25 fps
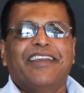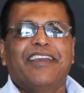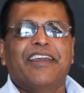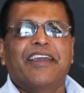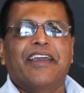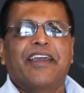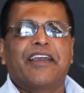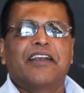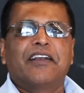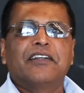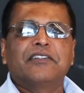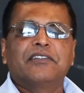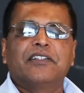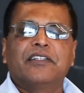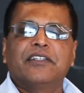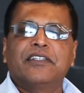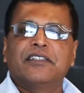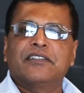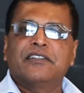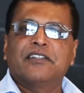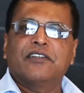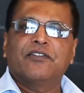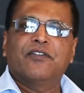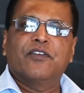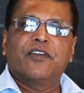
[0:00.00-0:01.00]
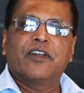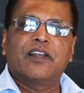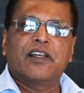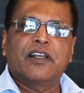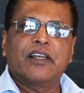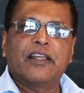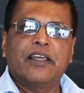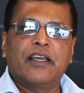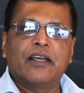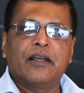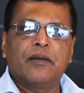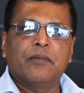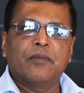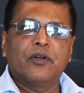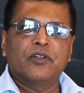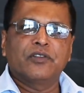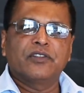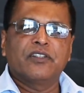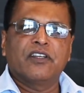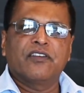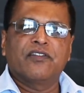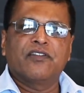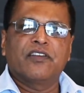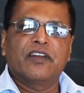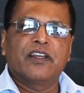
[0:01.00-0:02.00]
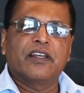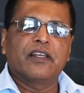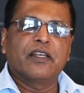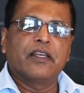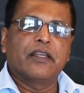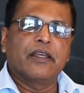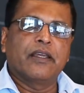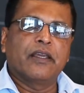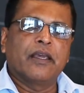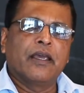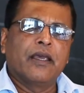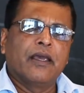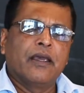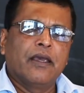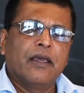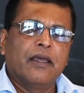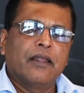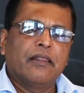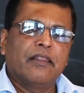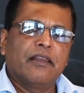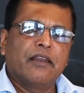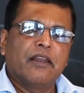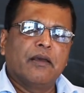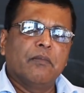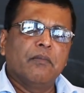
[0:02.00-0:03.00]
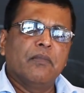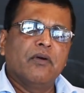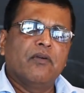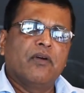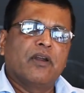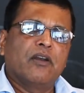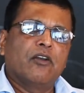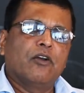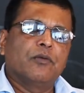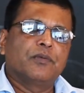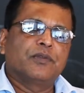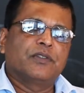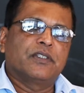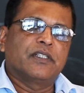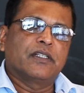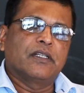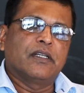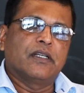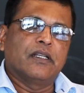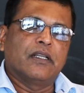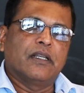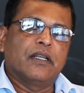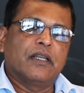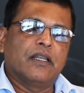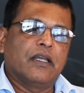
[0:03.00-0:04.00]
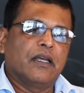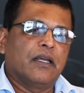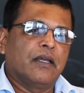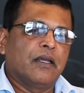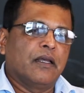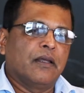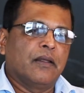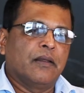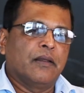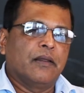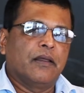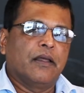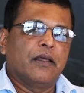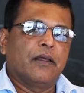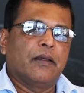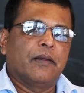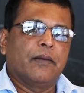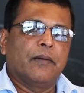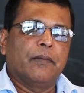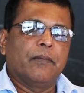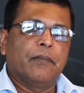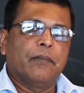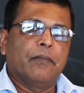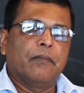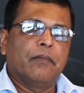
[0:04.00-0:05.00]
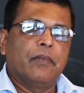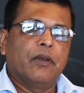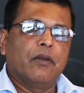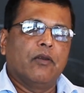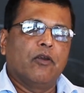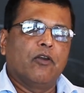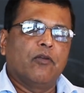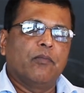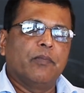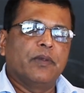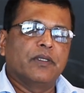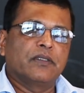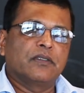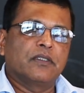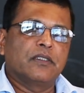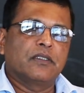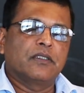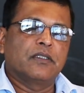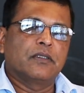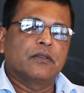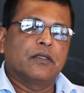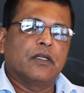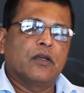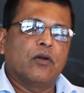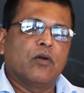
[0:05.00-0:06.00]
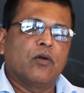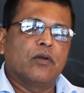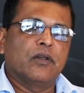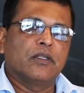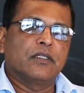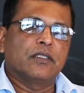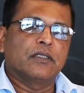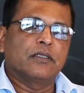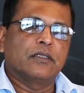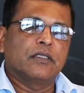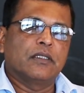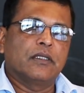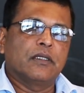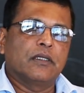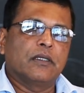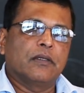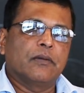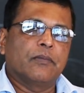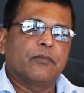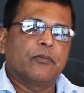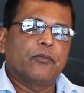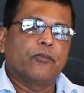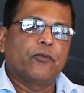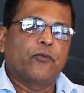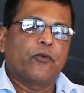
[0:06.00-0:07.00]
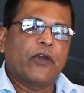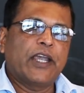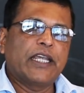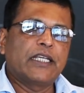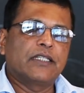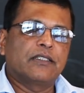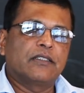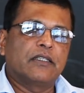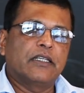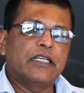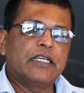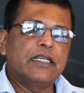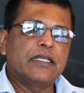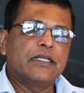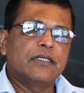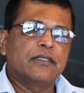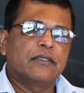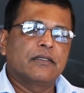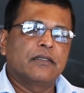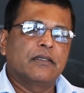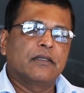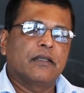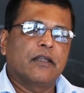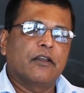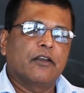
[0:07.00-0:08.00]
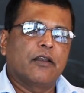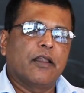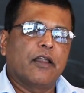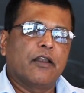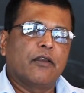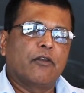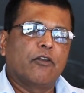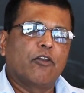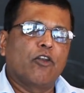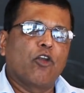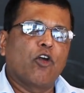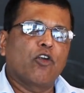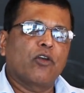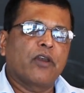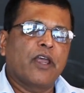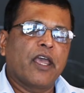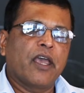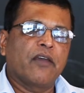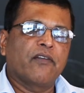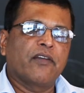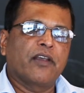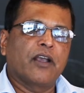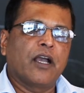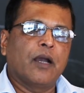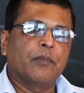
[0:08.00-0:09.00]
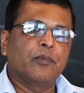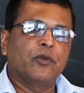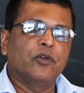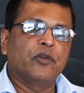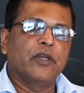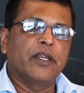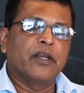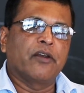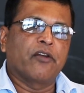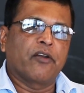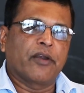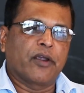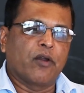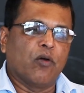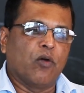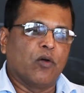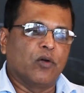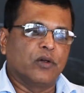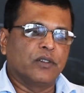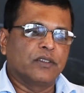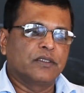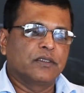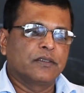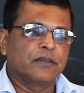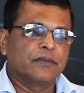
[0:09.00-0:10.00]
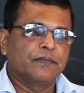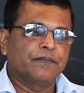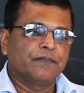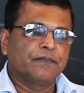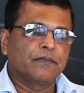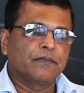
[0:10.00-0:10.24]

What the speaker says: Yeah, Angus, it is definitely, most definitely, the number one obstacle a lot of business owners face is not having up-to-date records.